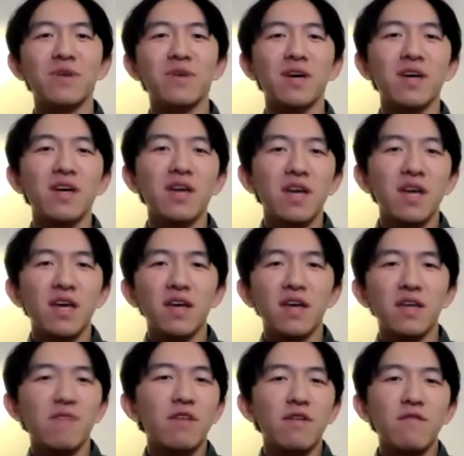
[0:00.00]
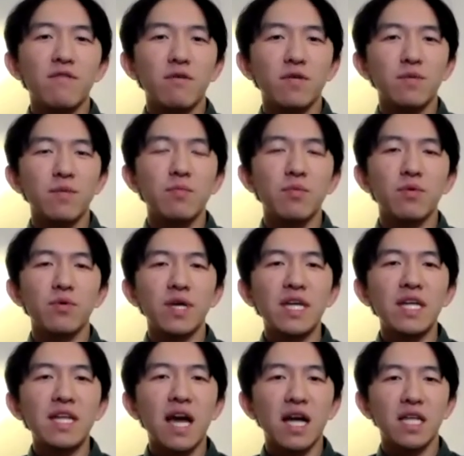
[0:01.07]
but even if there's people
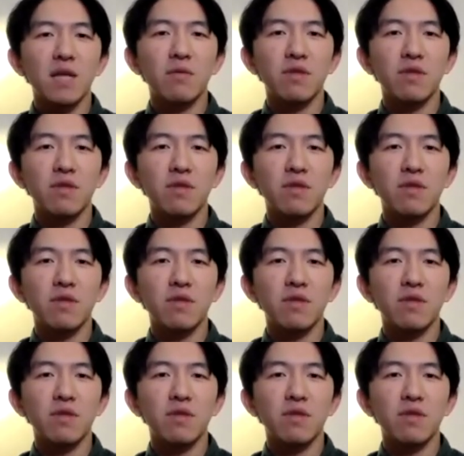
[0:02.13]
in academia